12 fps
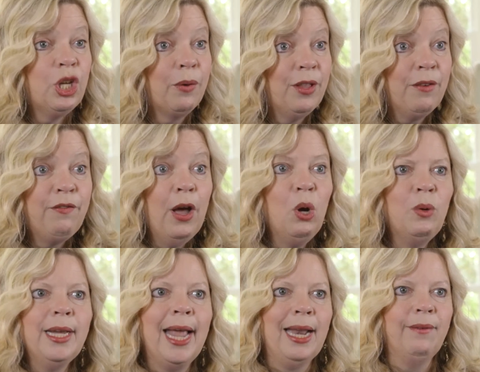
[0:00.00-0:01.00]
over the phone
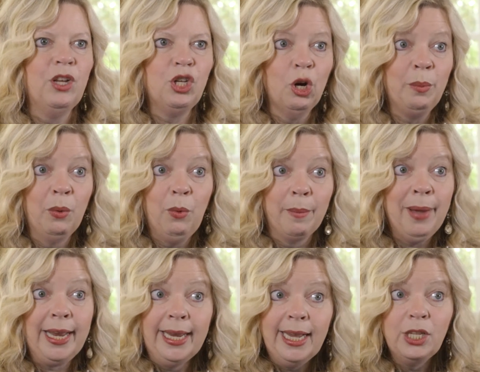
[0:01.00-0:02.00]
to kind of determine what my
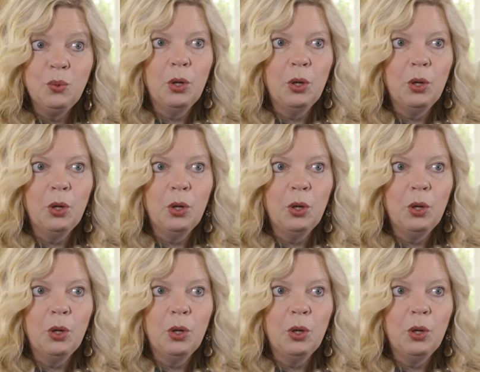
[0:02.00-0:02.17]
needs